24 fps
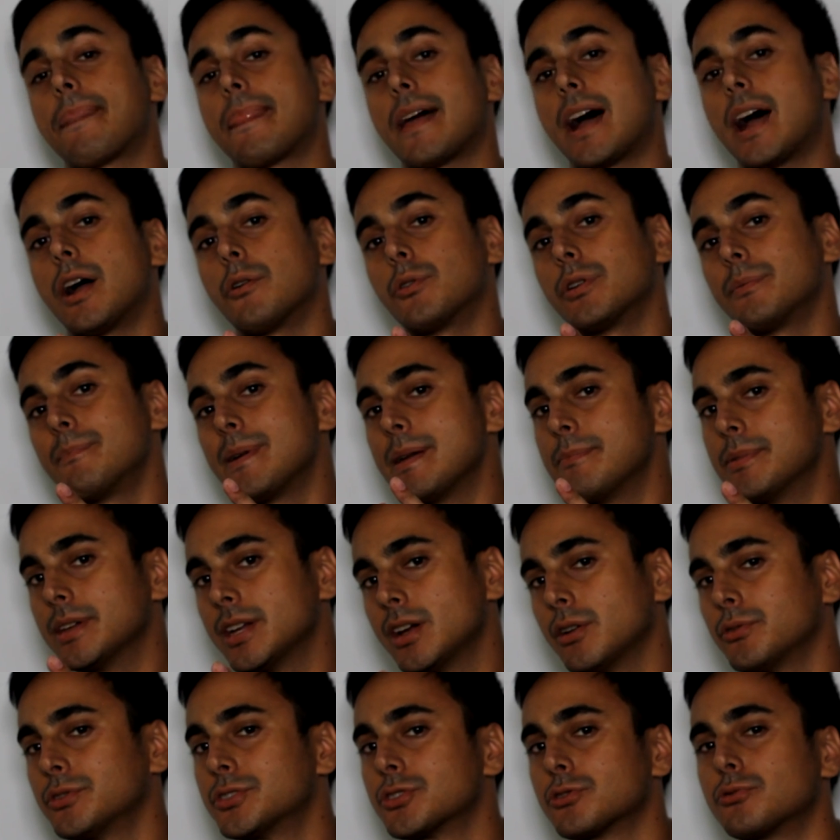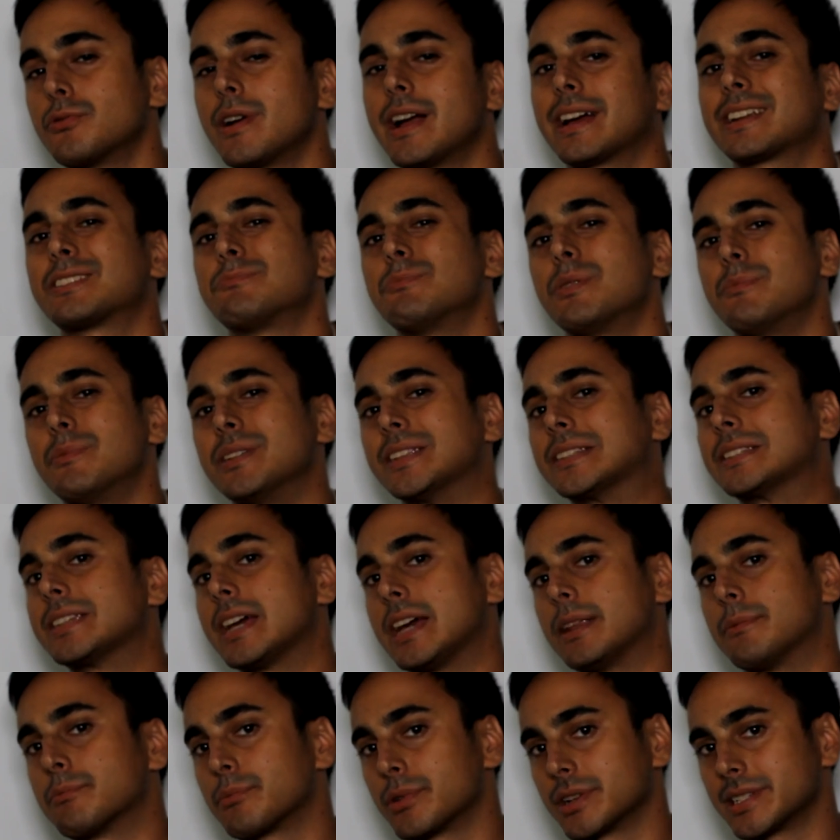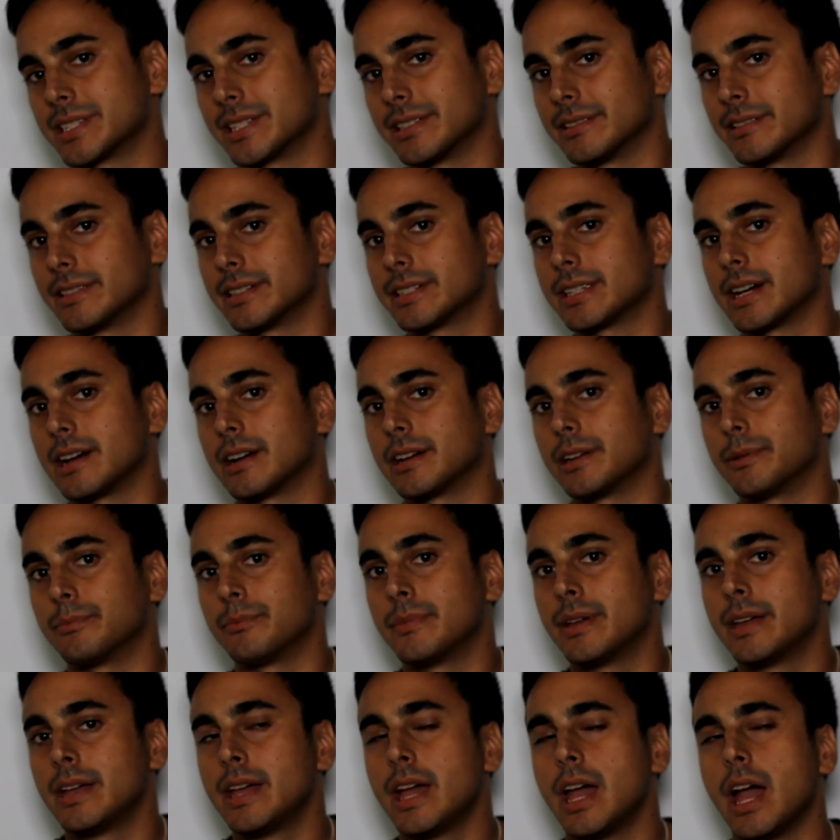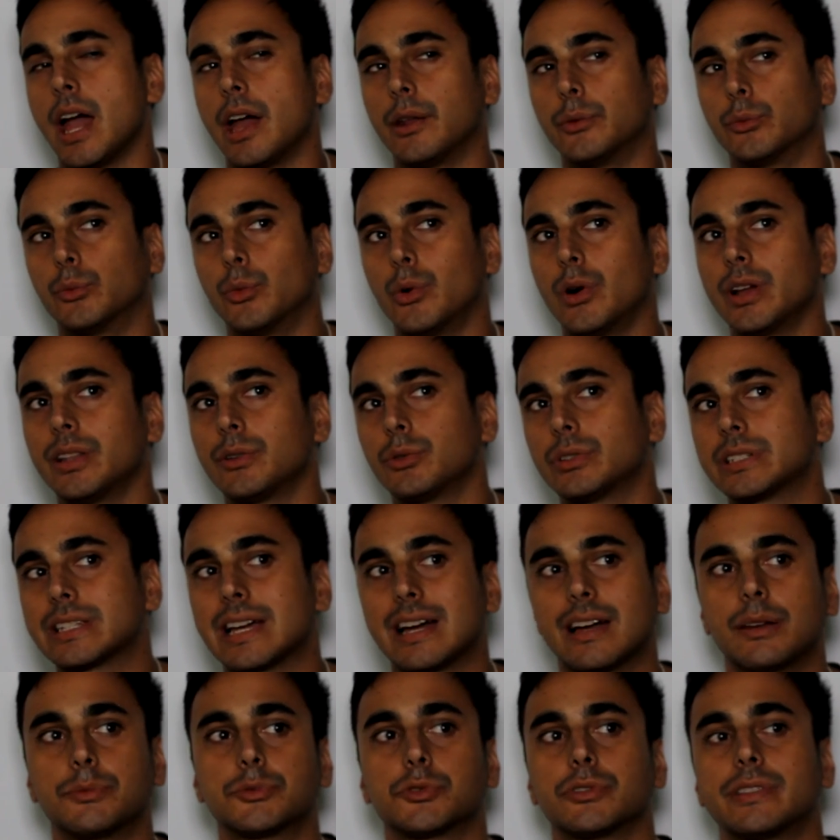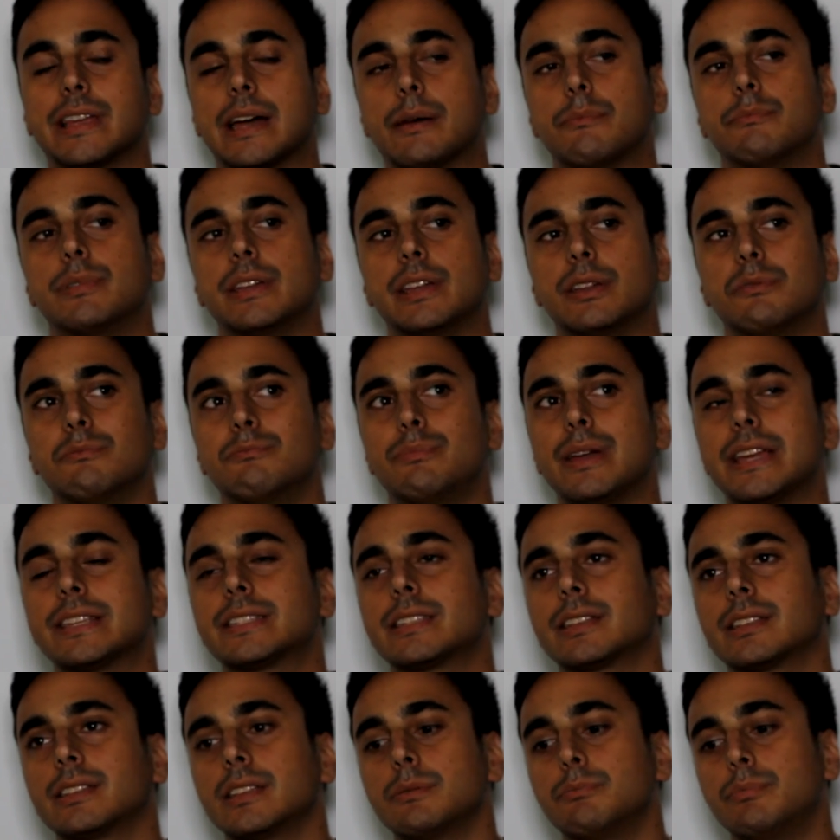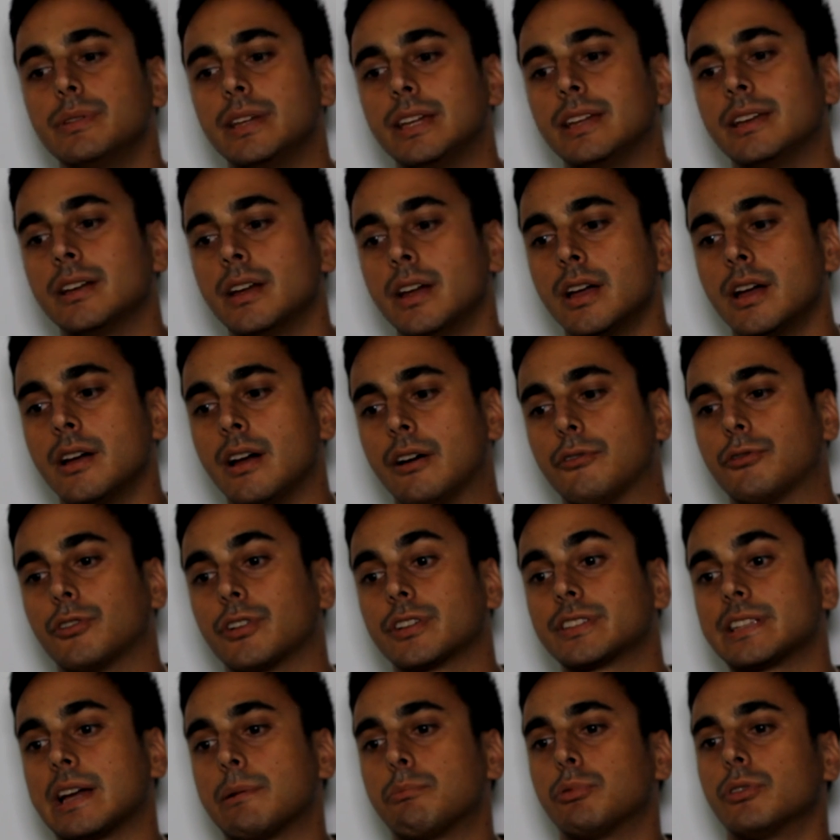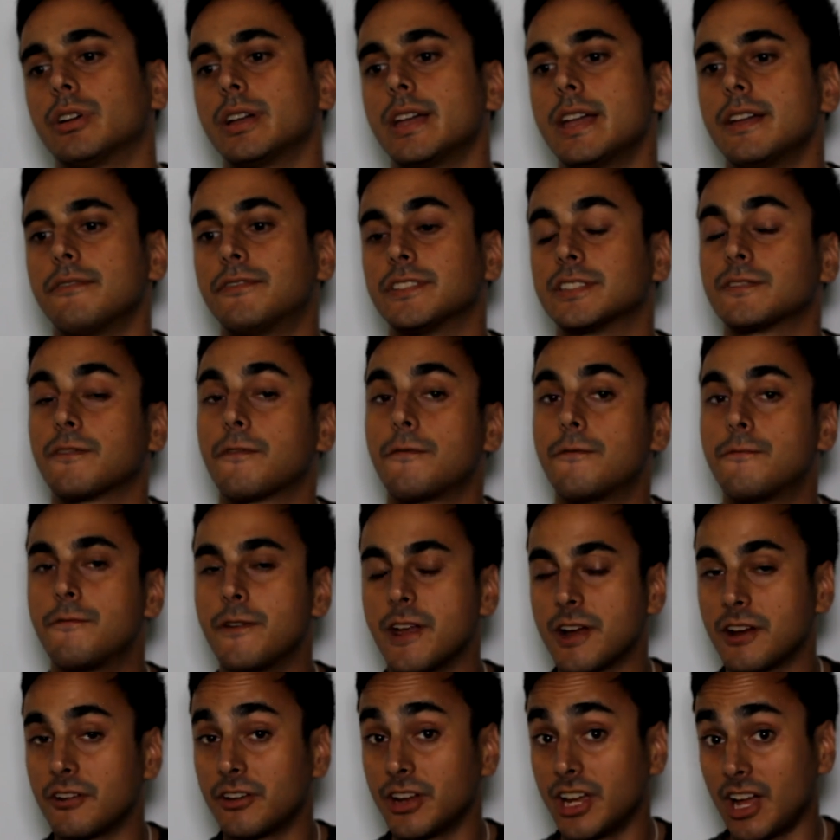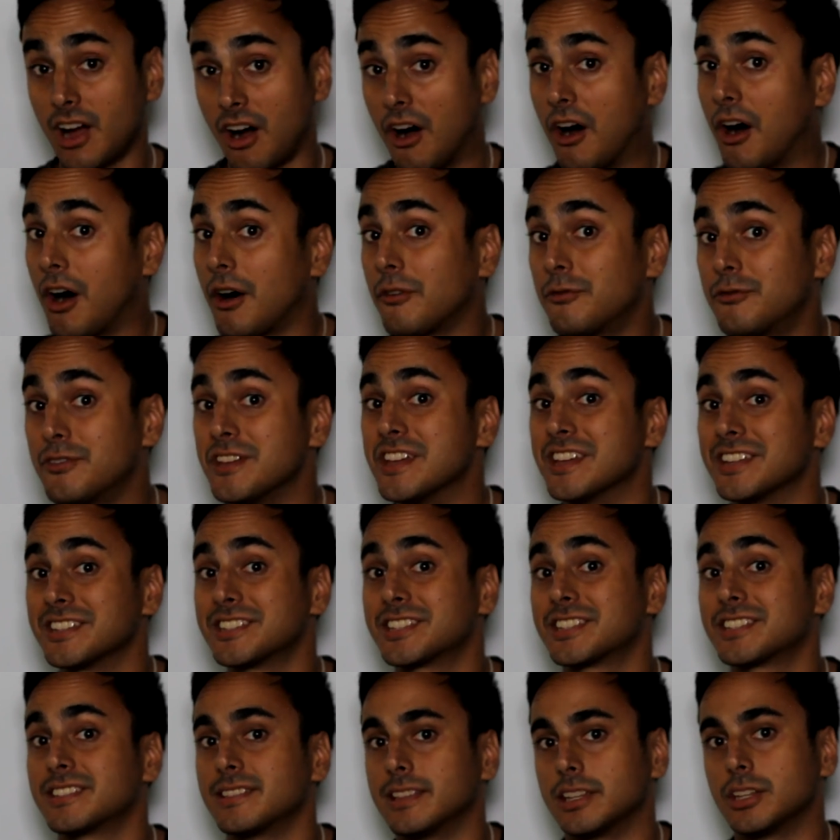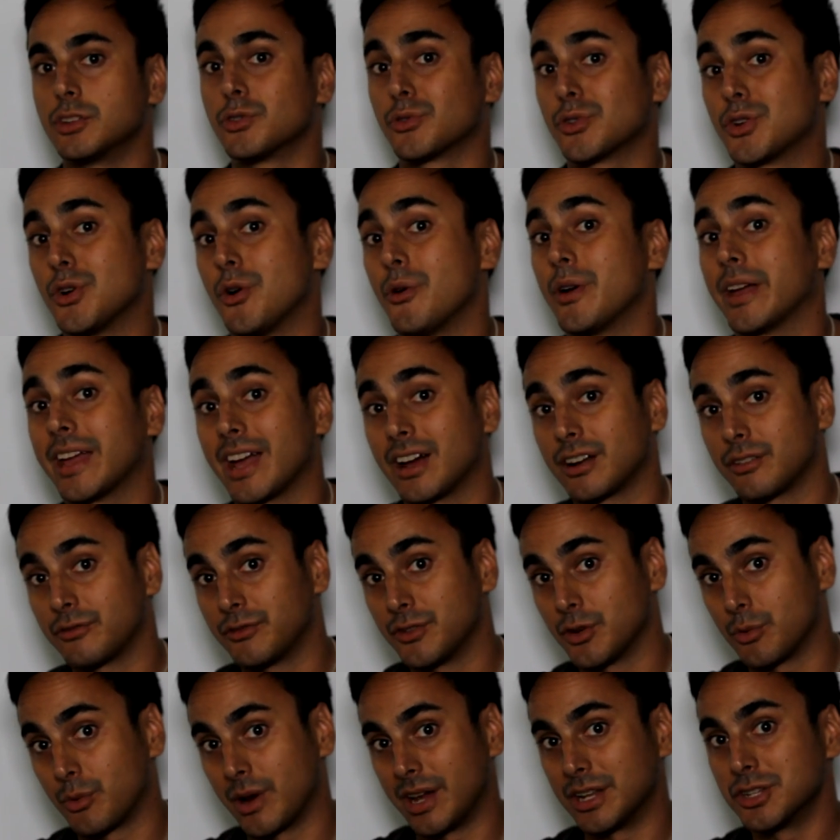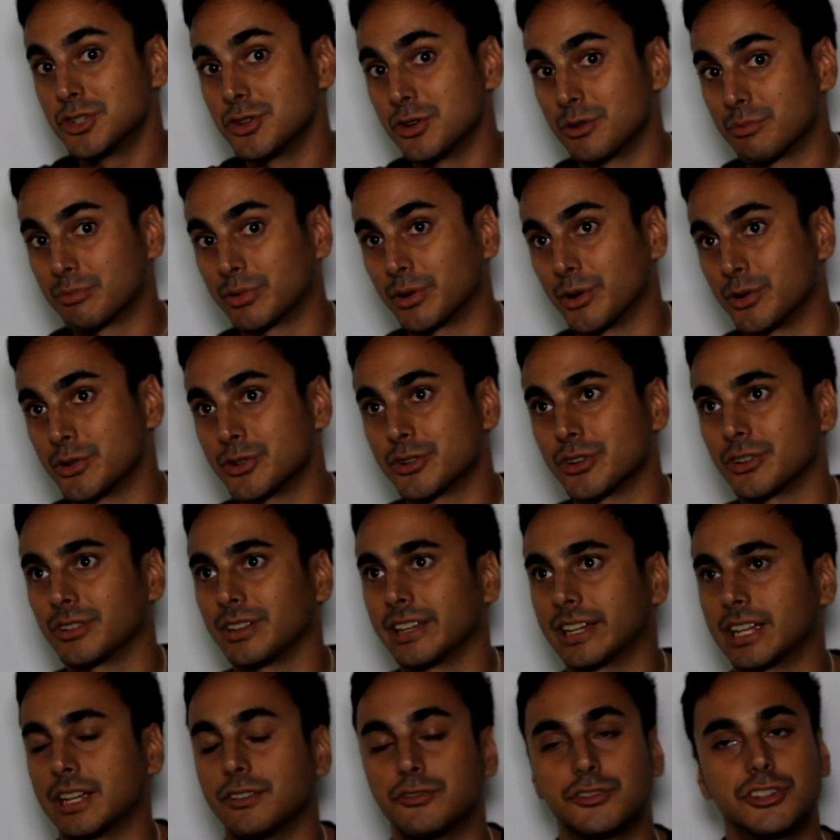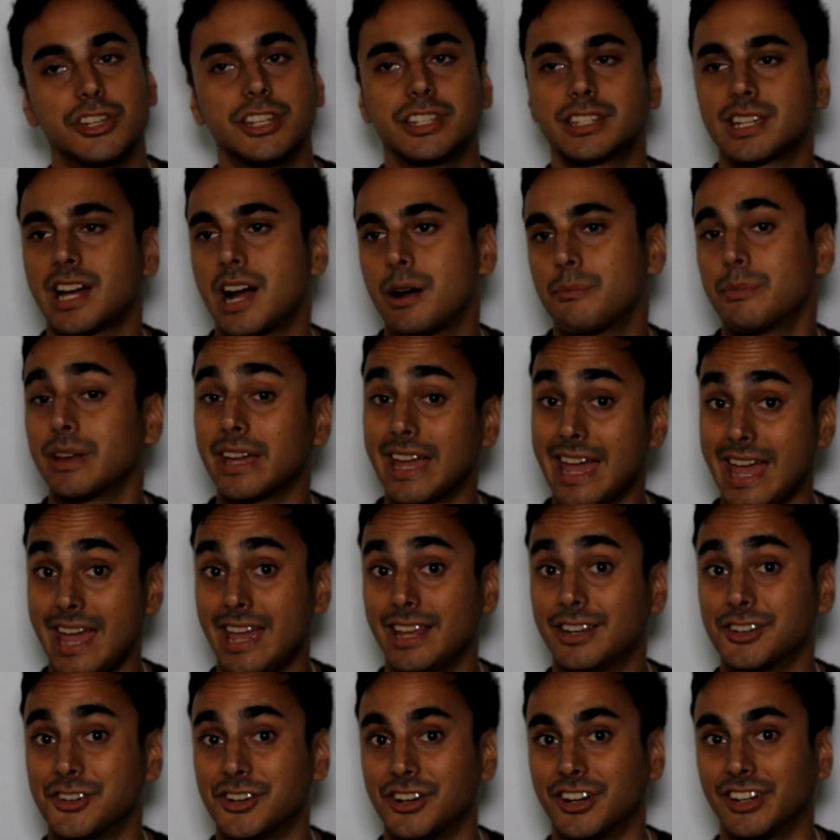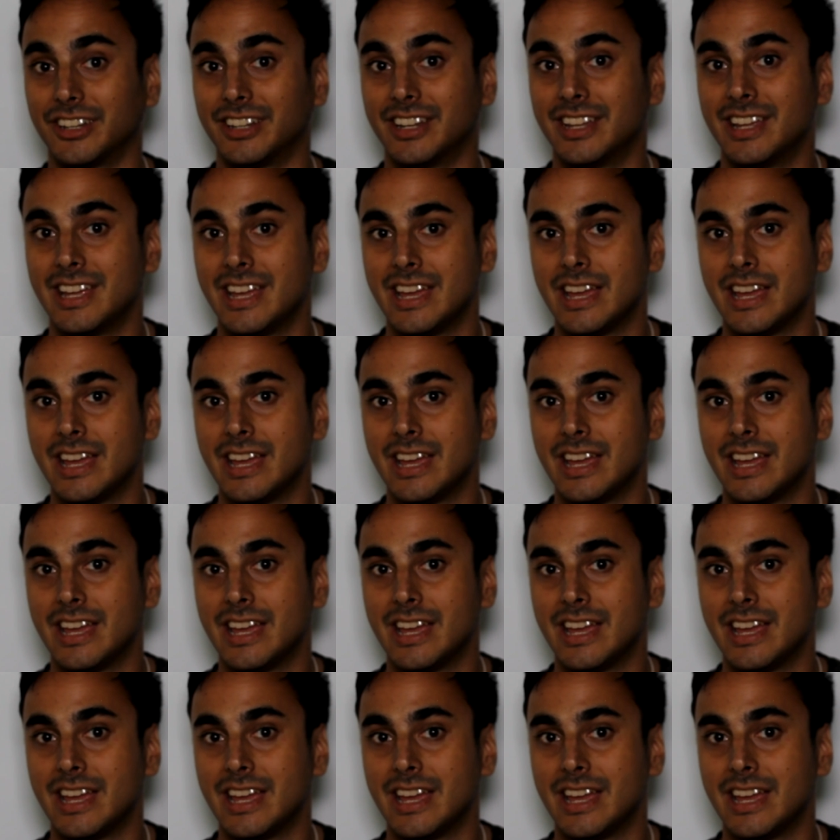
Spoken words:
I would maybe go direct maybe 10% of the time. And what times would that be? It'd basically be, for example, if it's very obvious that you're going out of your way to approach her, like if she's coming head on